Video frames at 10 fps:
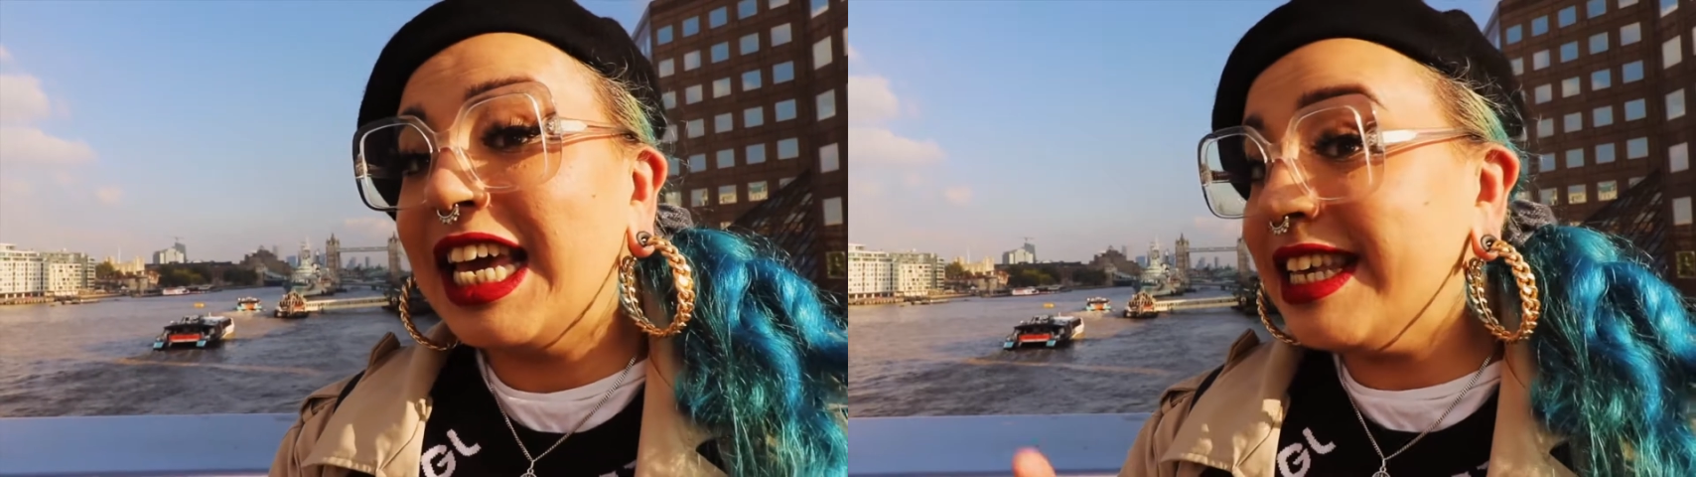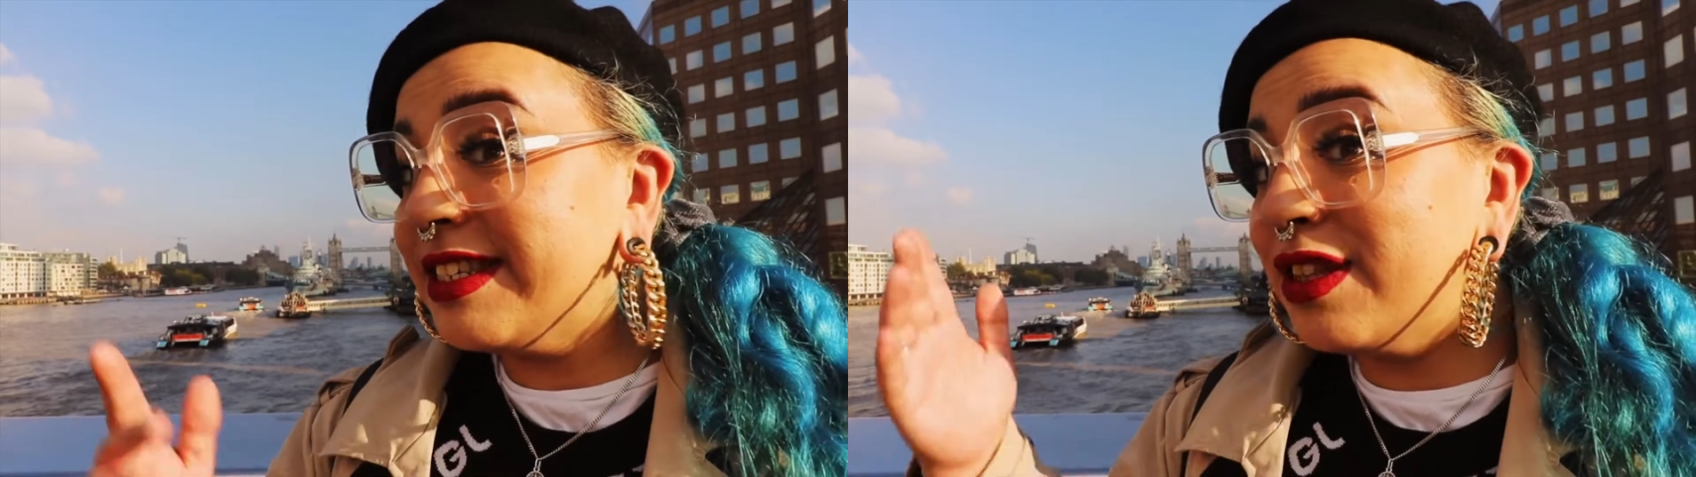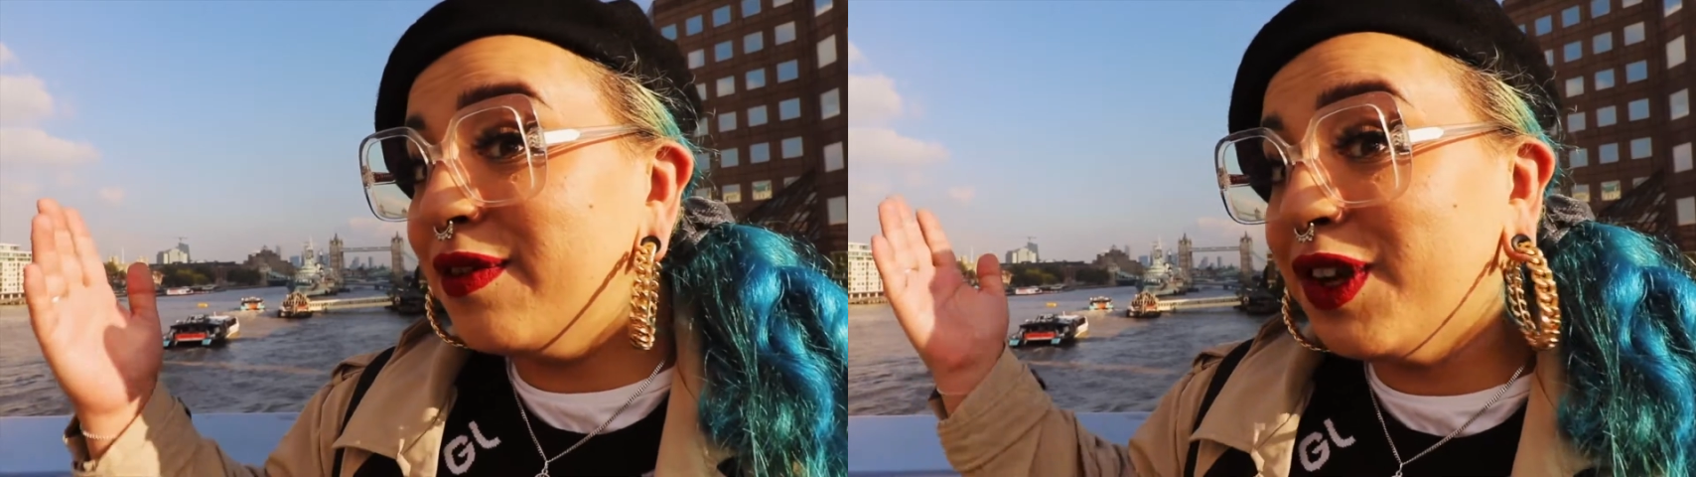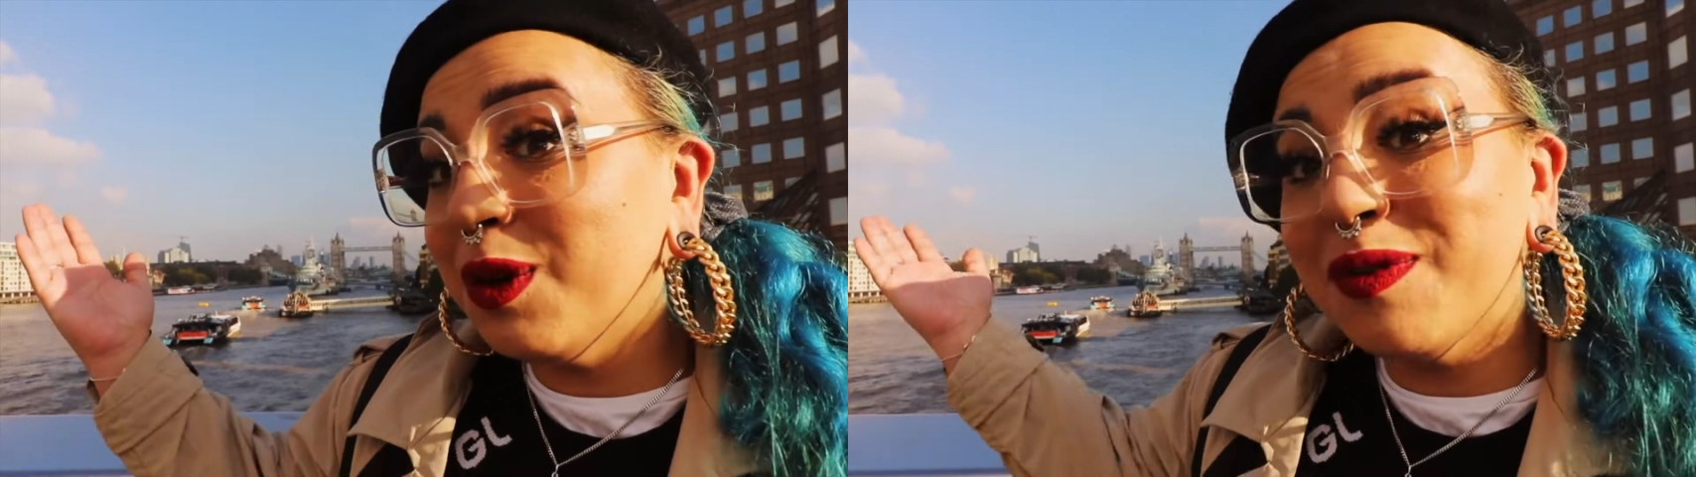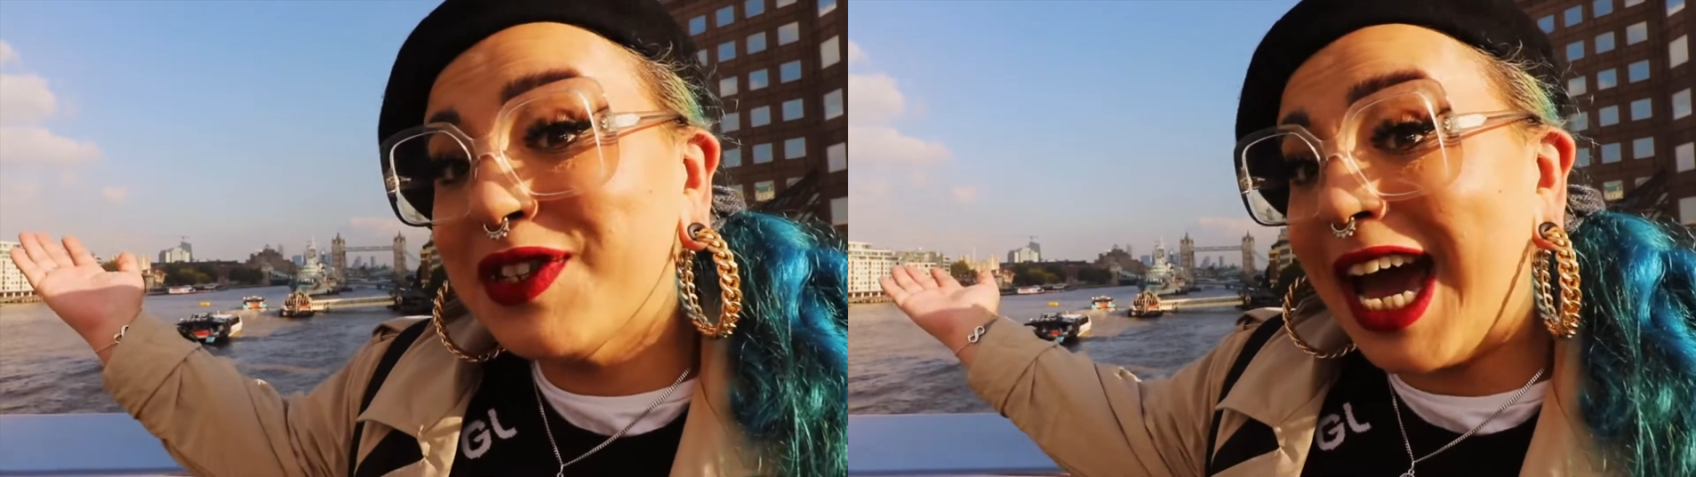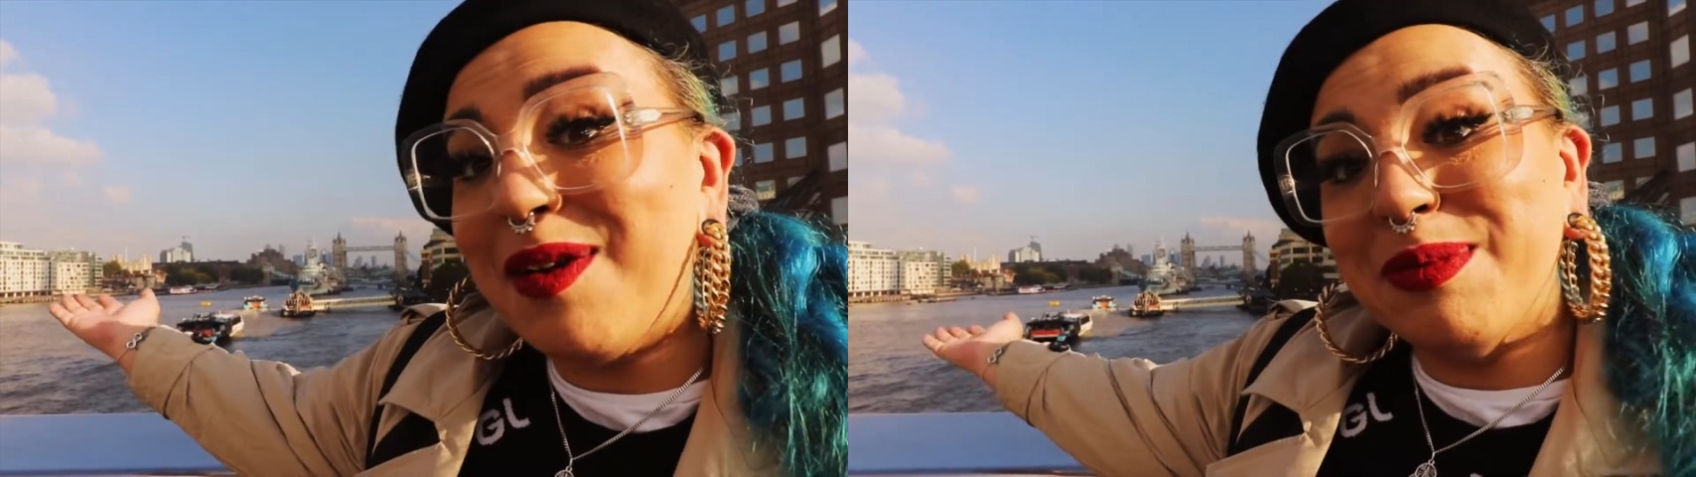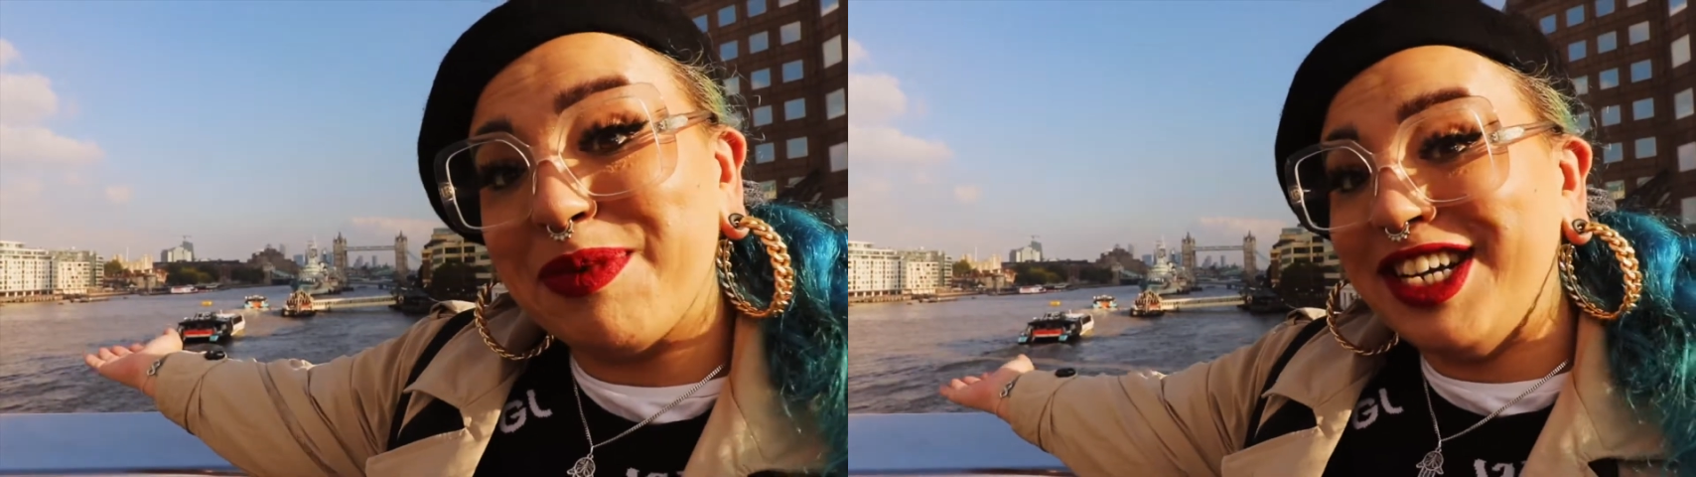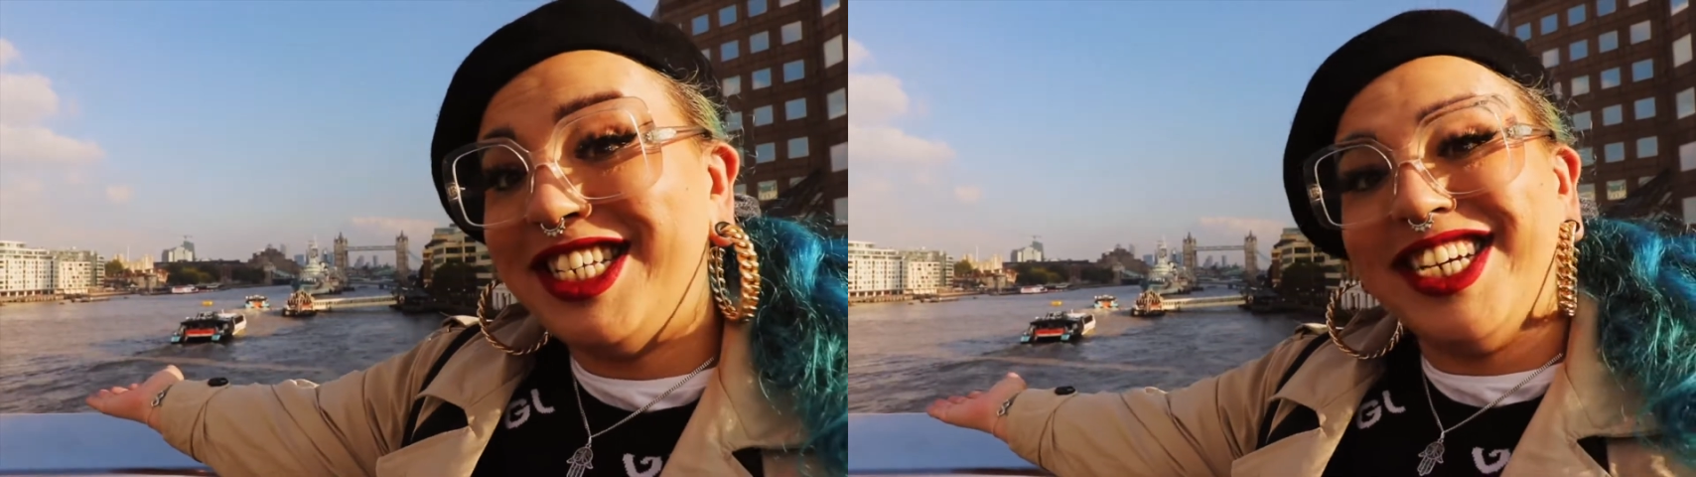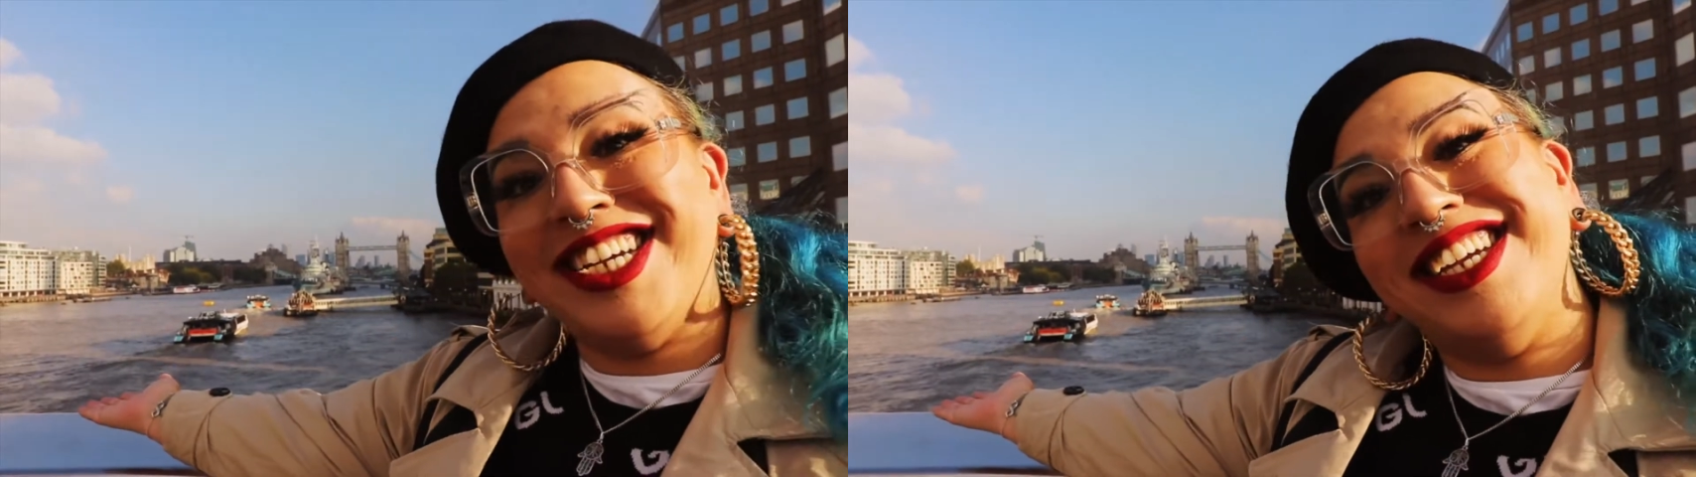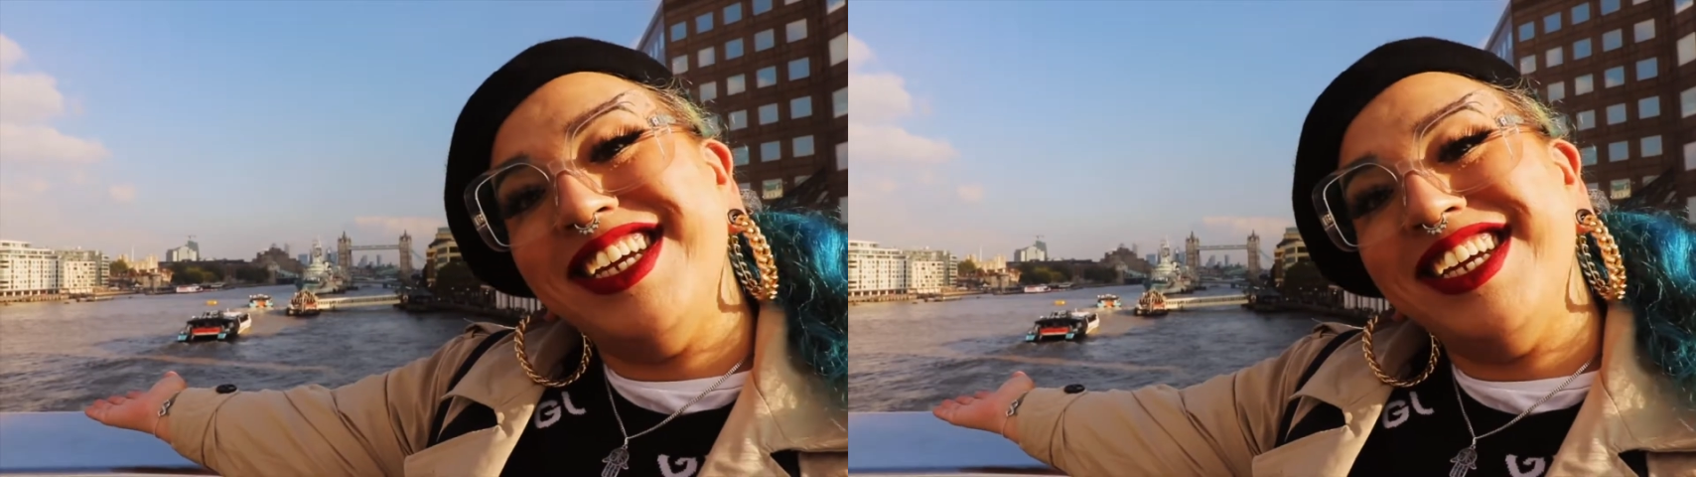is the view of Tower Bridge